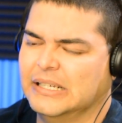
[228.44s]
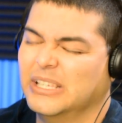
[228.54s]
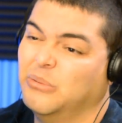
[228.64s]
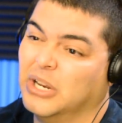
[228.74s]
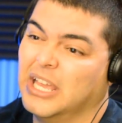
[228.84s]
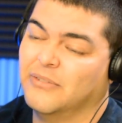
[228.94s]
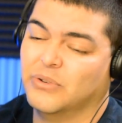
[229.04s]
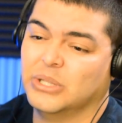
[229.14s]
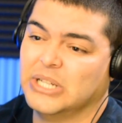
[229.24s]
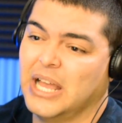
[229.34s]
Communicating for
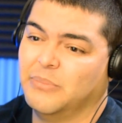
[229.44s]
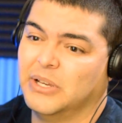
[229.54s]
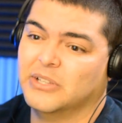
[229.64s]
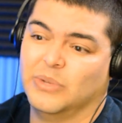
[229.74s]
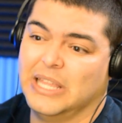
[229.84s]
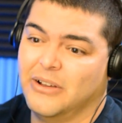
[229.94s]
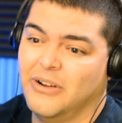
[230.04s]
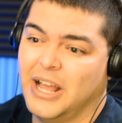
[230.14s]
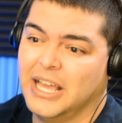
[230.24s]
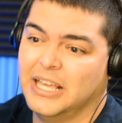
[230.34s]
the child because when they
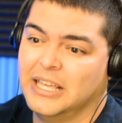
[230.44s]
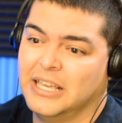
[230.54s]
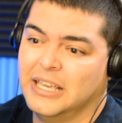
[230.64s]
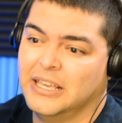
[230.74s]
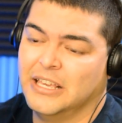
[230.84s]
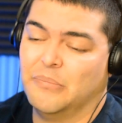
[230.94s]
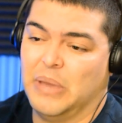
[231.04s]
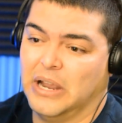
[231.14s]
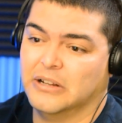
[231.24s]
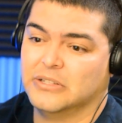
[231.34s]
cry,
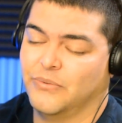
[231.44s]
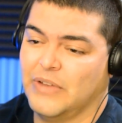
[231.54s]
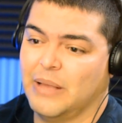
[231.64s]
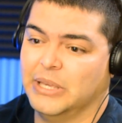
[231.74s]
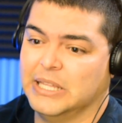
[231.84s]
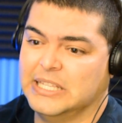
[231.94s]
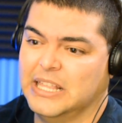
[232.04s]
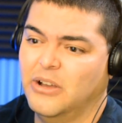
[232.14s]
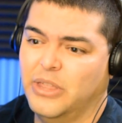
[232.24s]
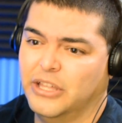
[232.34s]
parents or family can see,
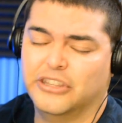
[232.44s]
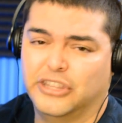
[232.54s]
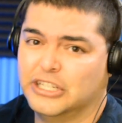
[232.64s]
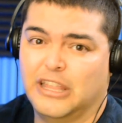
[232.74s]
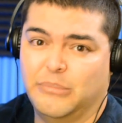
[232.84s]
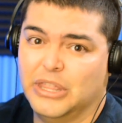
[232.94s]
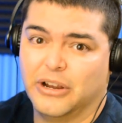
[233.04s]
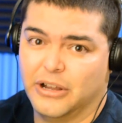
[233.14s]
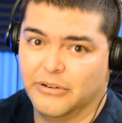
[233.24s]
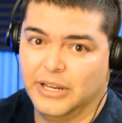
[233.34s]
oh, they're telling me they're
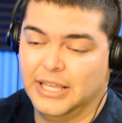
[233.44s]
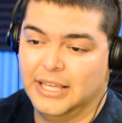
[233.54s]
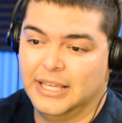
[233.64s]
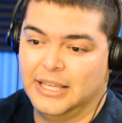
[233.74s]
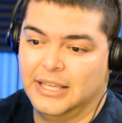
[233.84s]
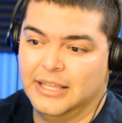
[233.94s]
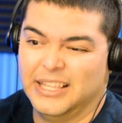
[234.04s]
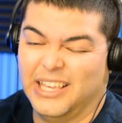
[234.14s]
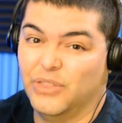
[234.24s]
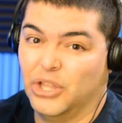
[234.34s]
hungry.
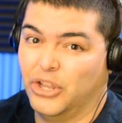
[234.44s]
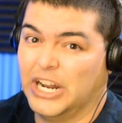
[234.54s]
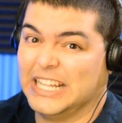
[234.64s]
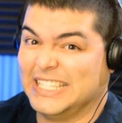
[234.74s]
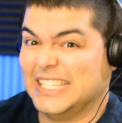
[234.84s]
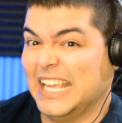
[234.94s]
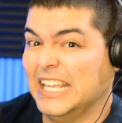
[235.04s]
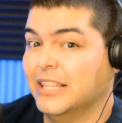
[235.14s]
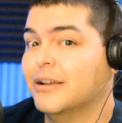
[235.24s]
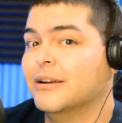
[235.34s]
Even though they're not
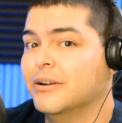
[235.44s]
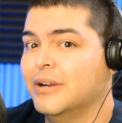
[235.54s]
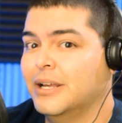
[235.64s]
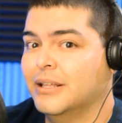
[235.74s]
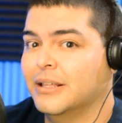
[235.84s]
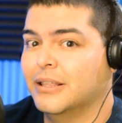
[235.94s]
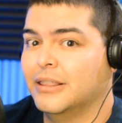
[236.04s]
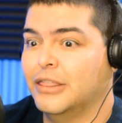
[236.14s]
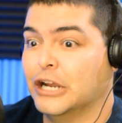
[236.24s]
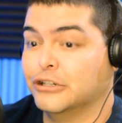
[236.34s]
saying they're hungry,
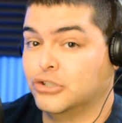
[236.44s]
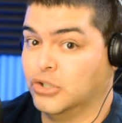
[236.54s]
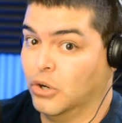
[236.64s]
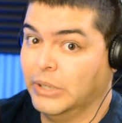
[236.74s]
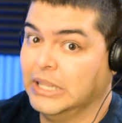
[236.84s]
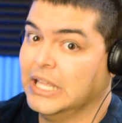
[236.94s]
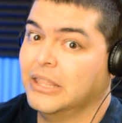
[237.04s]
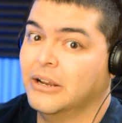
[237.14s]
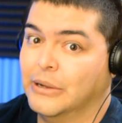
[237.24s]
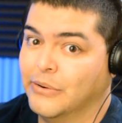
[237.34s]
they're showing that
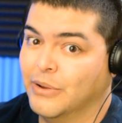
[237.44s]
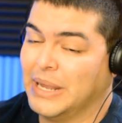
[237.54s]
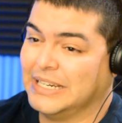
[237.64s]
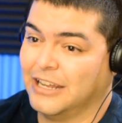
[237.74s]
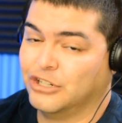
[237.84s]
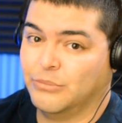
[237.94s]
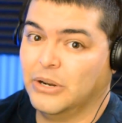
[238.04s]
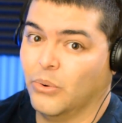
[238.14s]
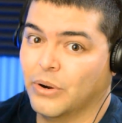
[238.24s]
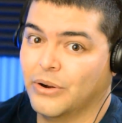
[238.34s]
they're hungry by tantruming
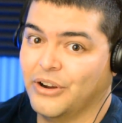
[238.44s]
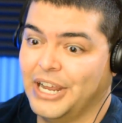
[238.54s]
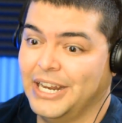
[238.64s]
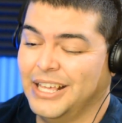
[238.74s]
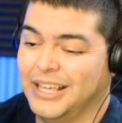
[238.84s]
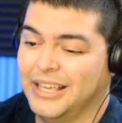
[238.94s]
or crying.